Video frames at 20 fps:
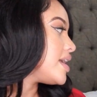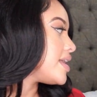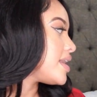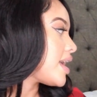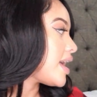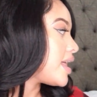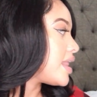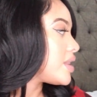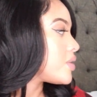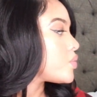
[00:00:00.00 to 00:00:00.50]
and
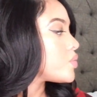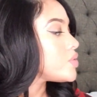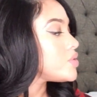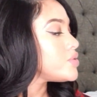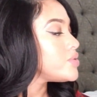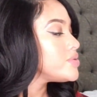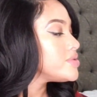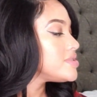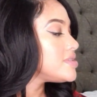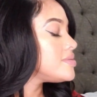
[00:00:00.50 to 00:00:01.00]
I
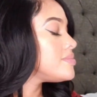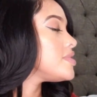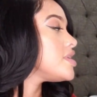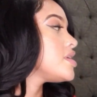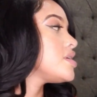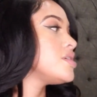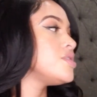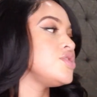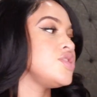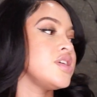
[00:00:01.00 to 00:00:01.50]
use them
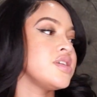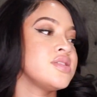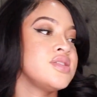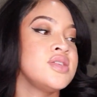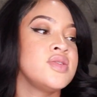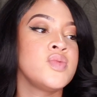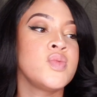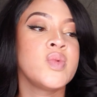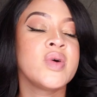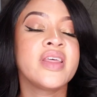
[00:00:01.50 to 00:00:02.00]
in
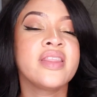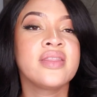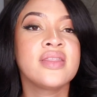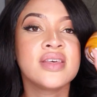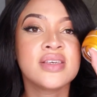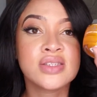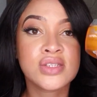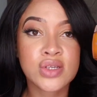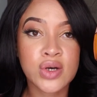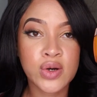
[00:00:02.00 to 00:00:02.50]
conjunction with
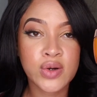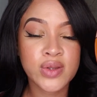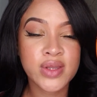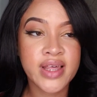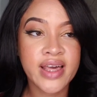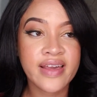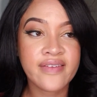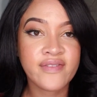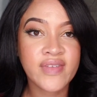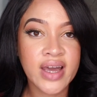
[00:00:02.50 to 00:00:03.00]
this
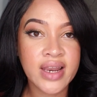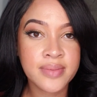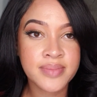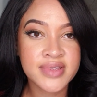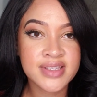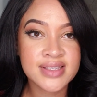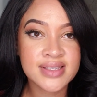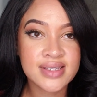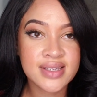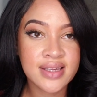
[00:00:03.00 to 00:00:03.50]
Olay
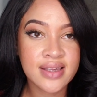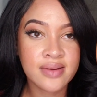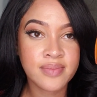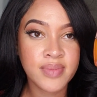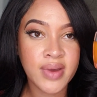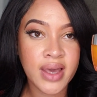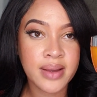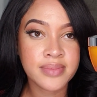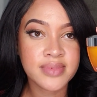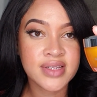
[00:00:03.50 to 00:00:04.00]
Vitamin C and
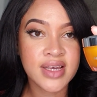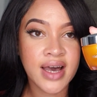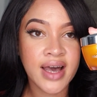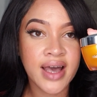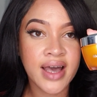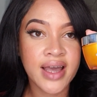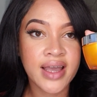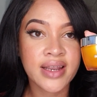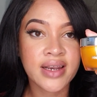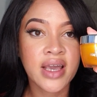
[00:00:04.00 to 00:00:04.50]

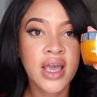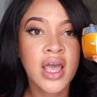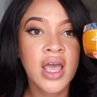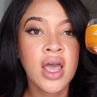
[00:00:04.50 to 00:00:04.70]
Peptide